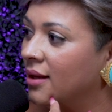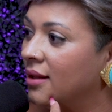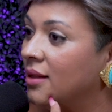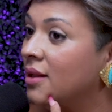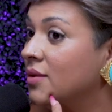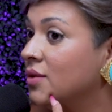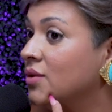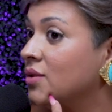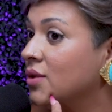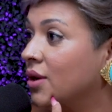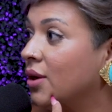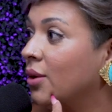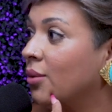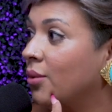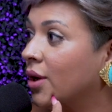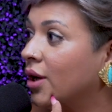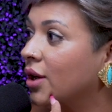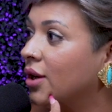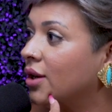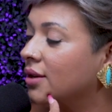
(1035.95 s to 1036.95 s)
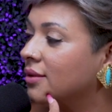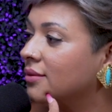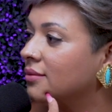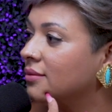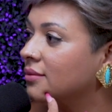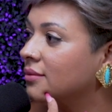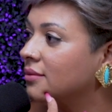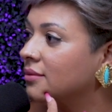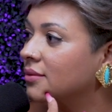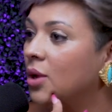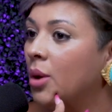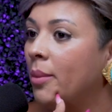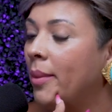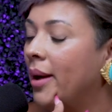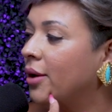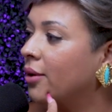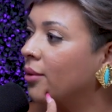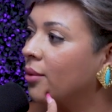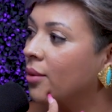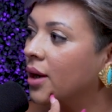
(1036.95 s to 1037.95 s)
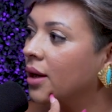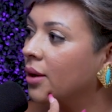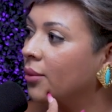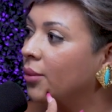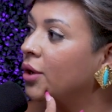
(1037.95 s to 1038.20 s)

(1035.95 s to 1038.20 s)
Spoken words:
This is going to work no matter what.